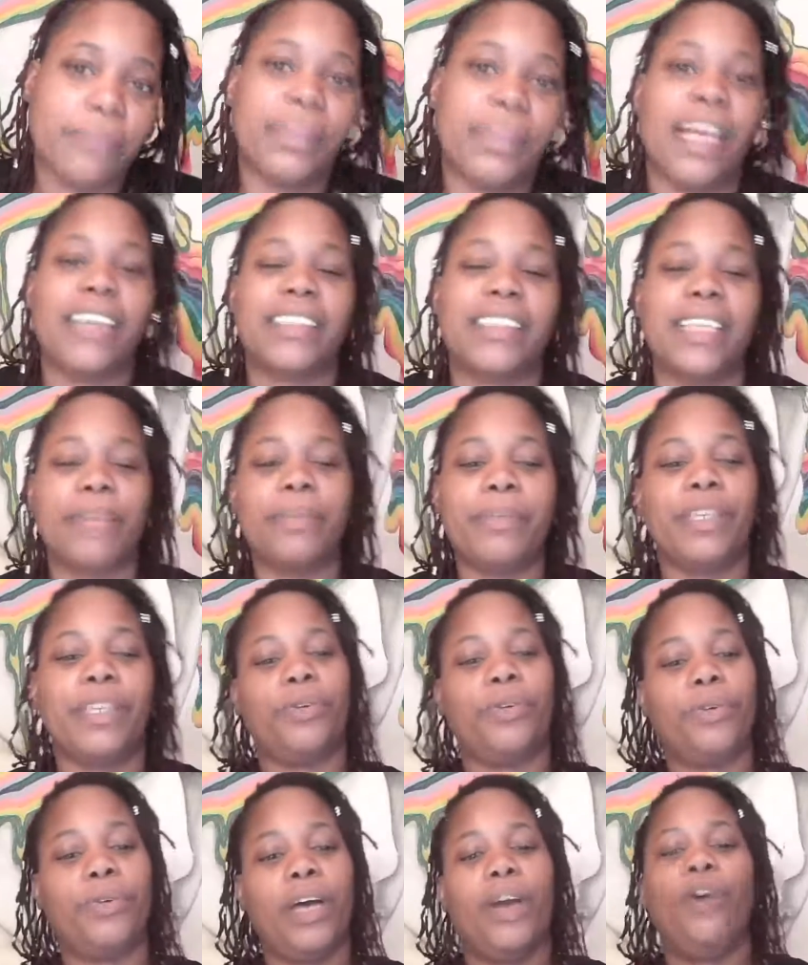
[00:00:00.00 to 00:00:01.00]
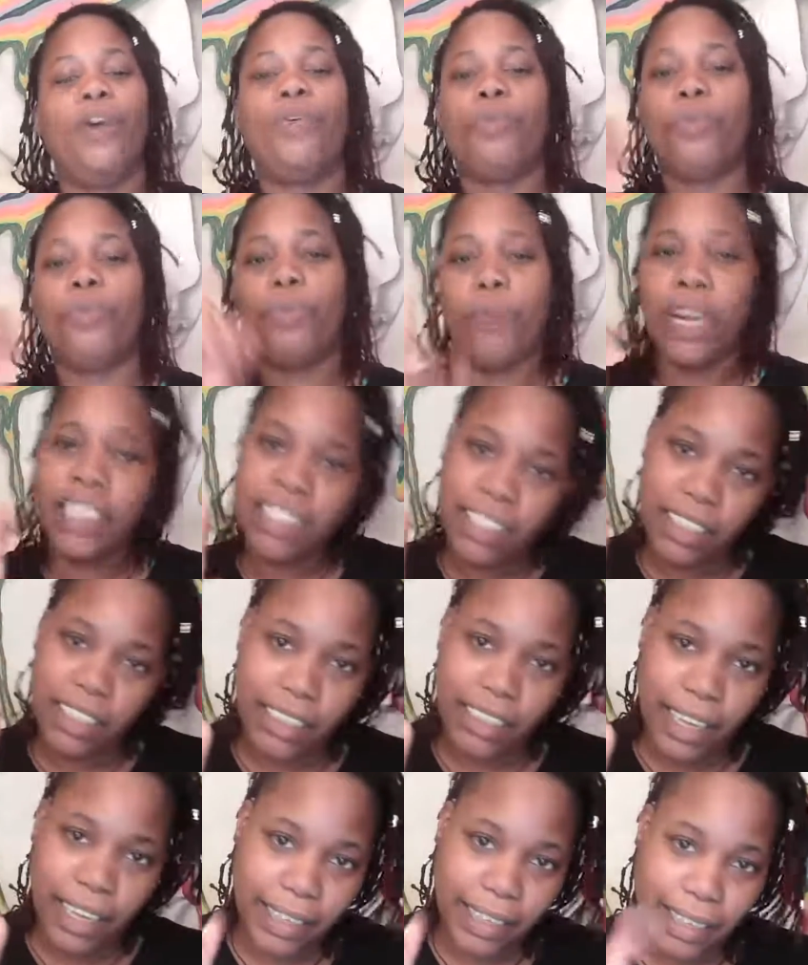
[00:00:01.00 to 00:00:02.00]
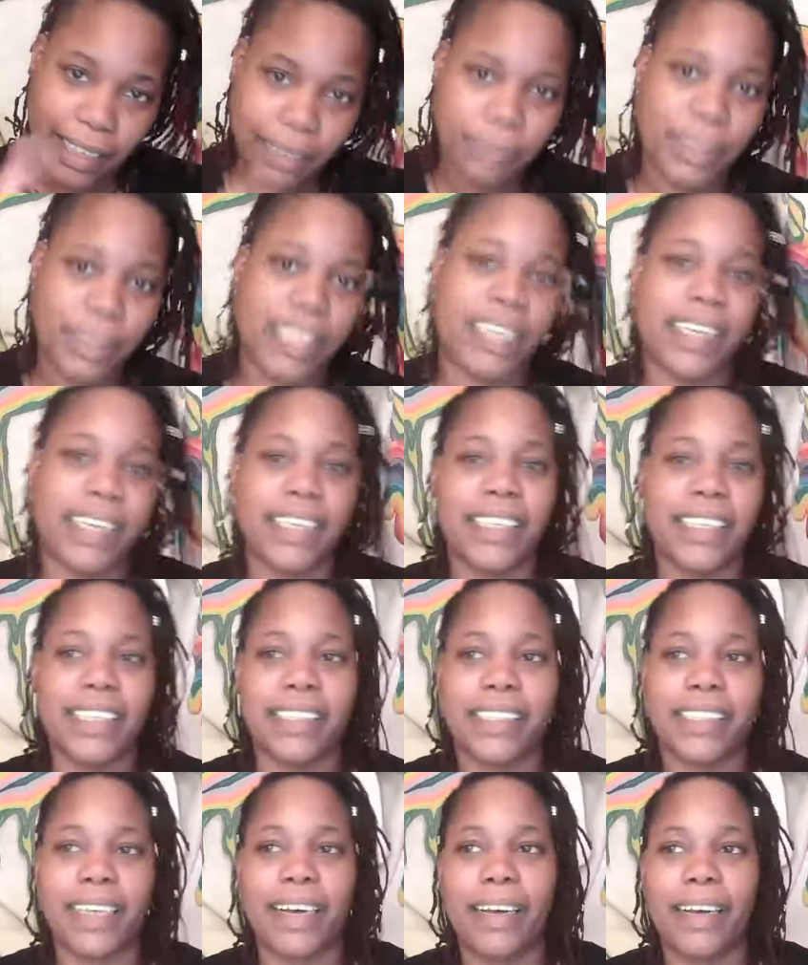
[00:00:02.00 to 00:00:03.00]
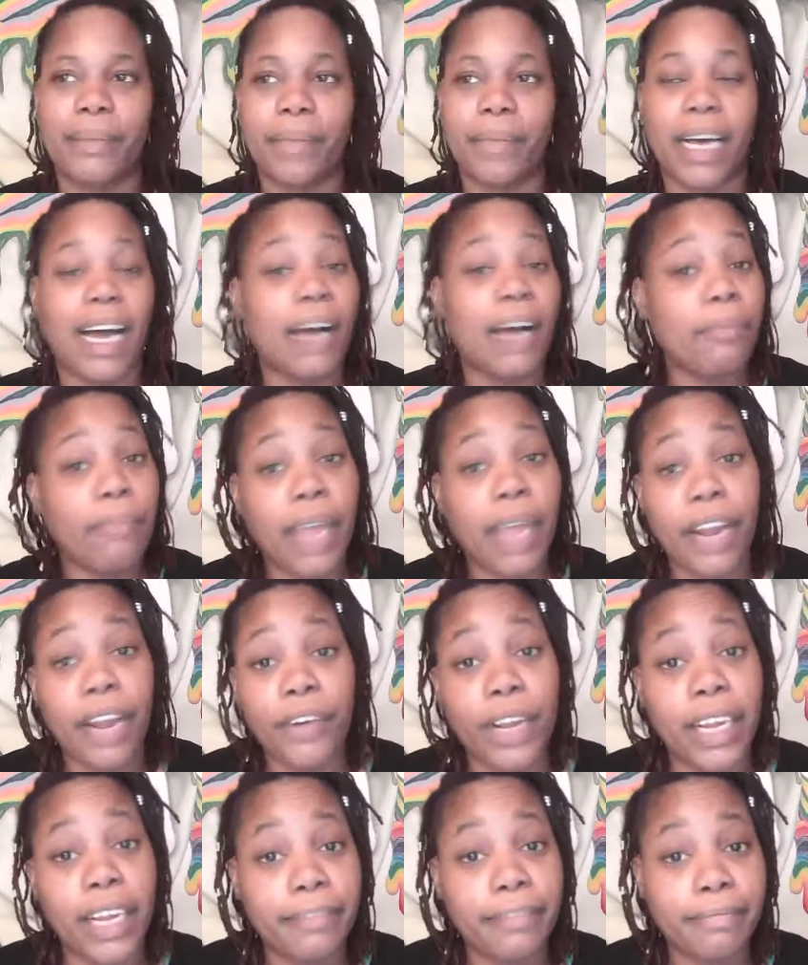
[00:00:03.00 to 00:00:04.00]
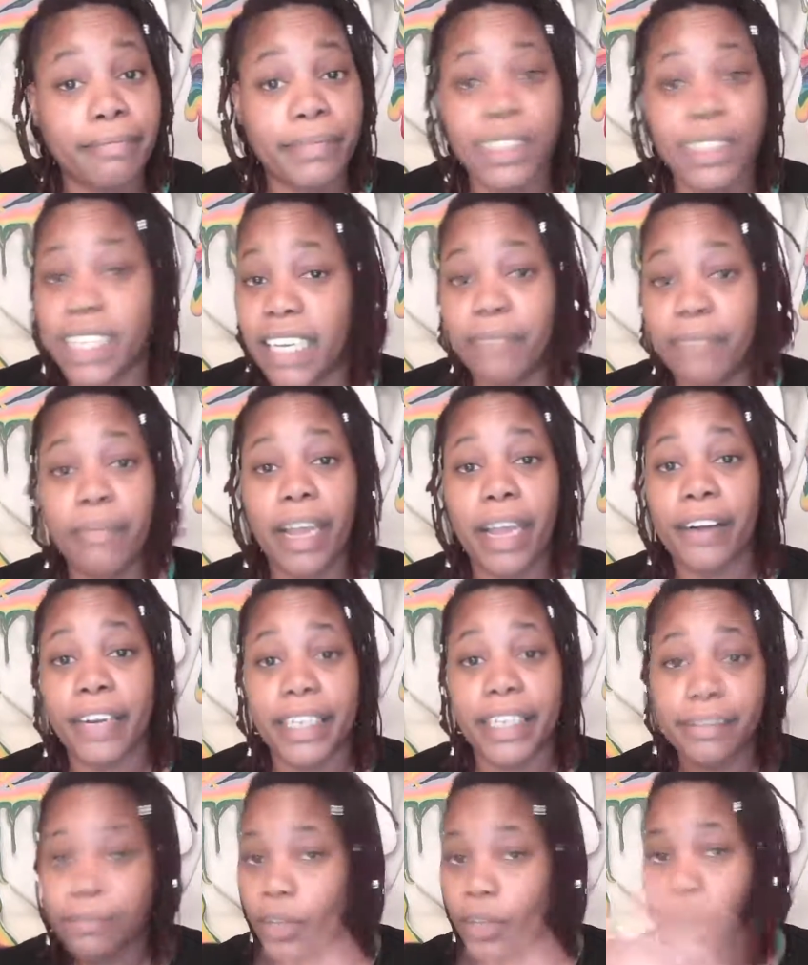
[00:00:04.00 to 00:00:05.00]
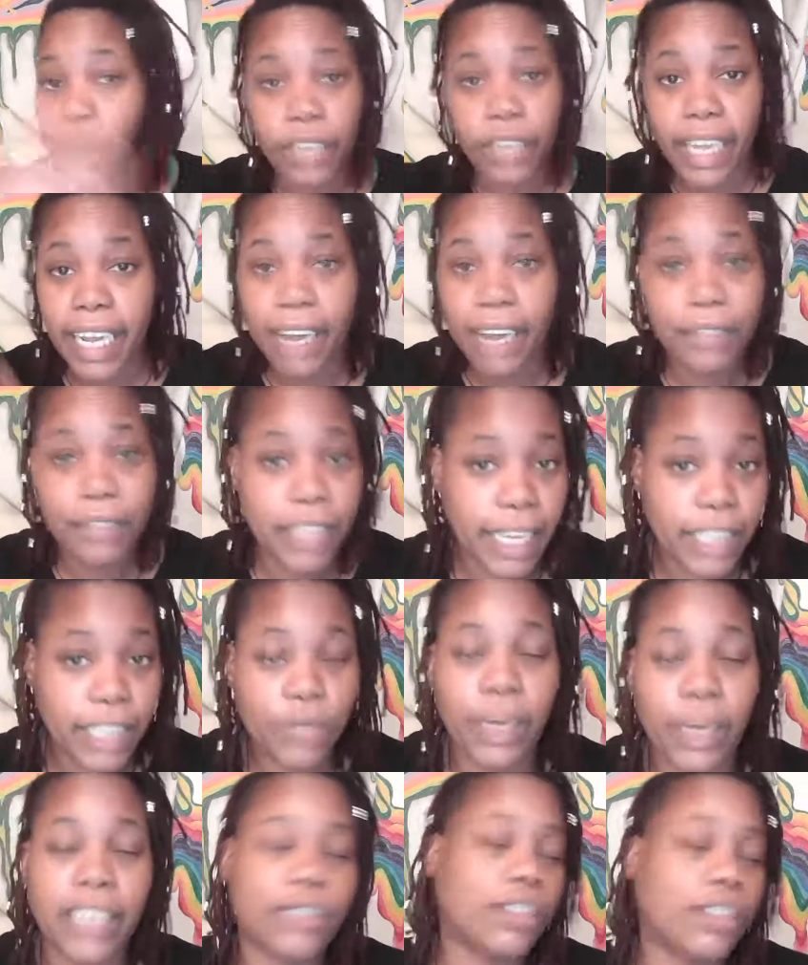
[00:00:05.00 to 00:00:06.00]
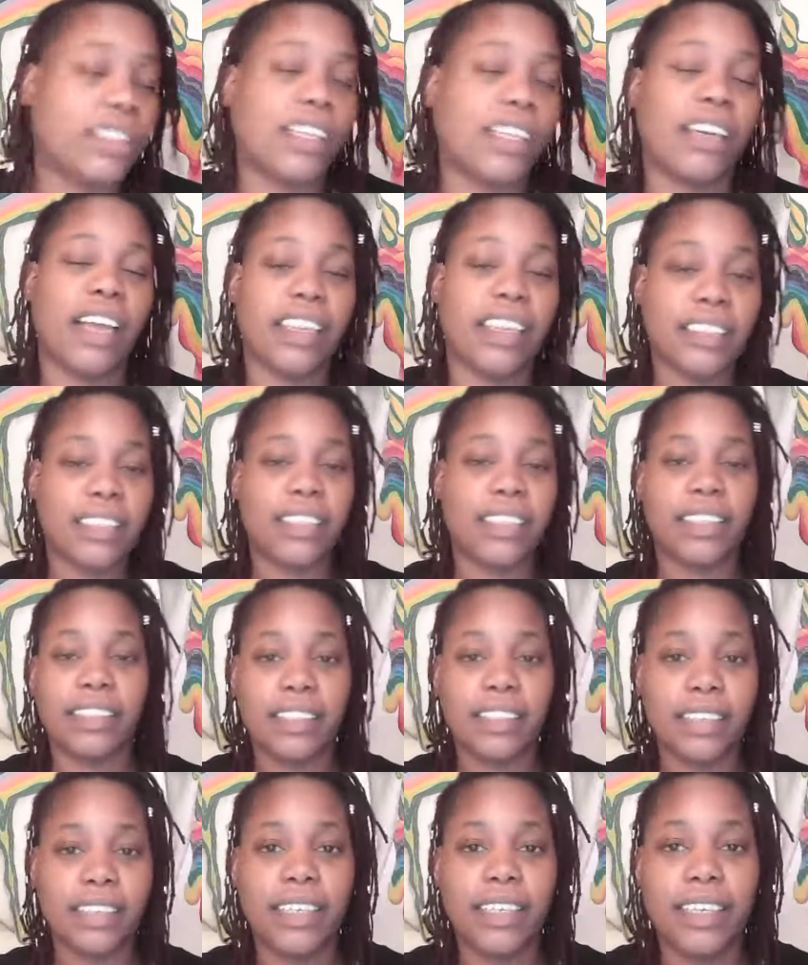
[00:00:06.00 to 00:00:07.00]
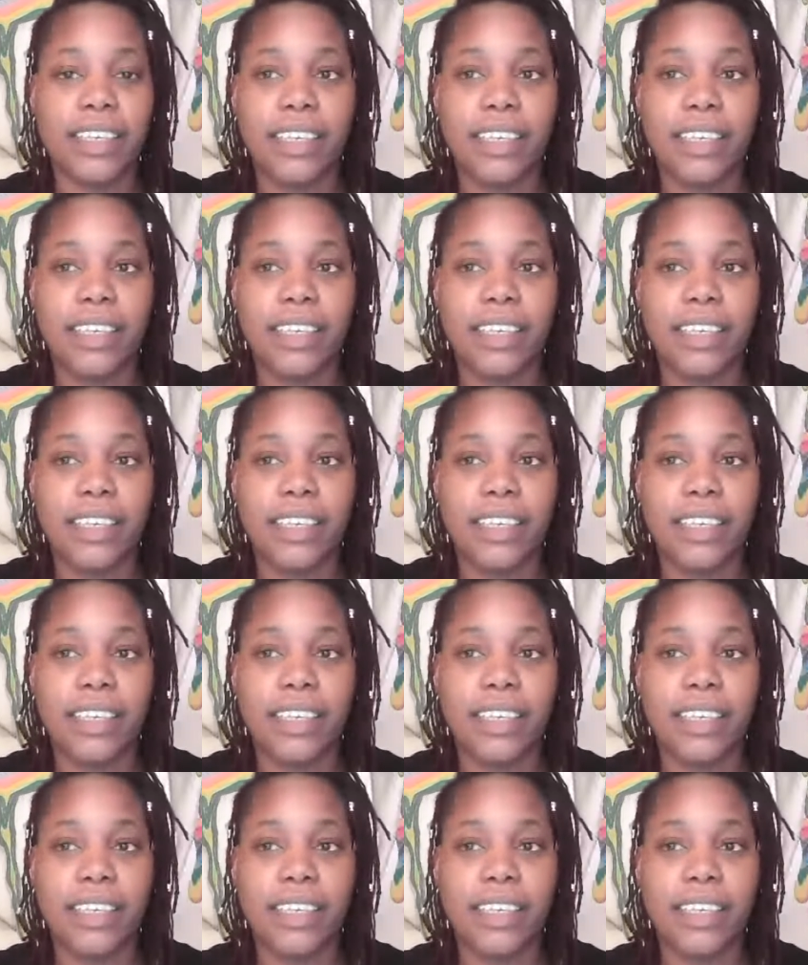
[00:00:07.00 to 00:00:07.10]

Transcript: Blige. Let me know what you think, because I'm Mary, Team Mary, all day, every day, twice on Sundays, because